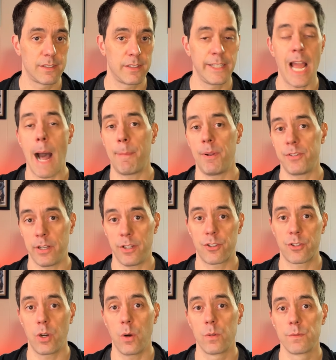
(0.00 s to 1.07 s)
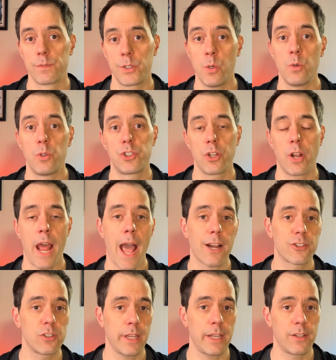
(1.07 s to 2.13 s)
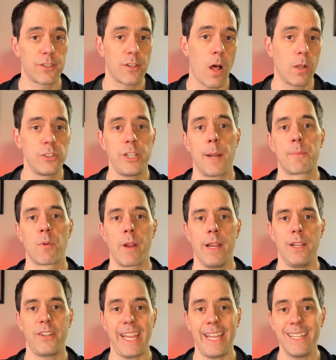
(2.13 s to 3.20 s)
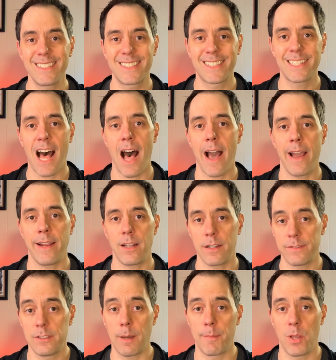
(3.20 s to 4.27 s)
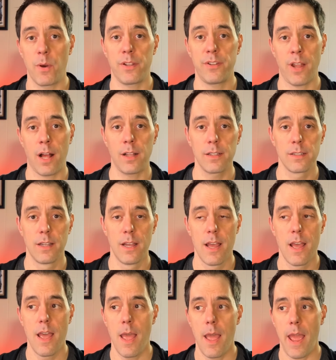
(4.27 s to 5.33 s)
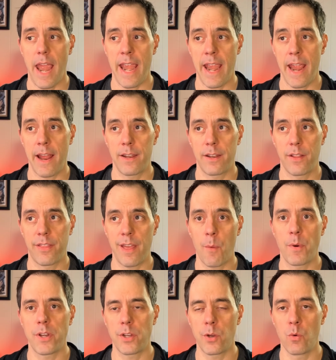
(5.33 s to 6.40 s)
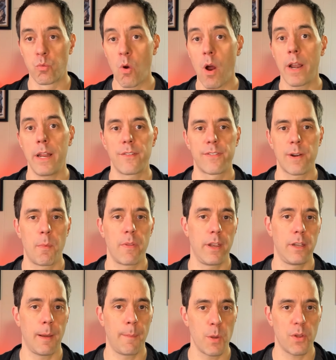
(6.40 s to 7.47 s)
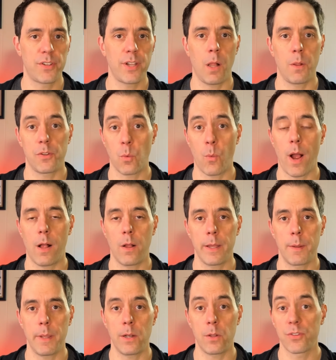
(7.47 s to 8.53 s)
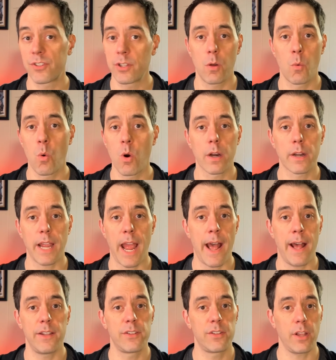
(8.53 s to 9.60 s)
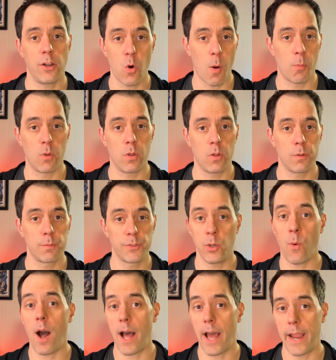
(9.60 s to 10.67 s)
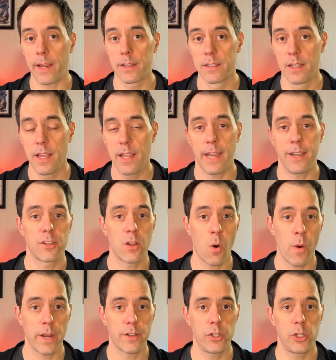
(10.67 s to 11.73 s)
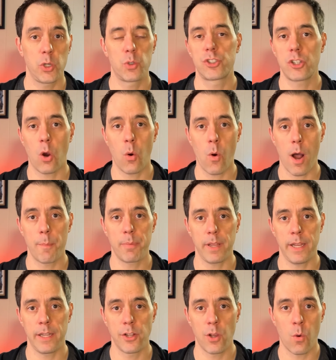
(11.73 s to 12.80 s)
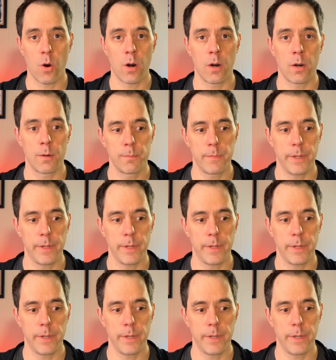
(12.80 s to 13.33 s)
the opposite is true. You should actually install JetBrains inside of WSL, and then when you run it from within WSL as well, it'll still work as a normal UI. Is going to show up in your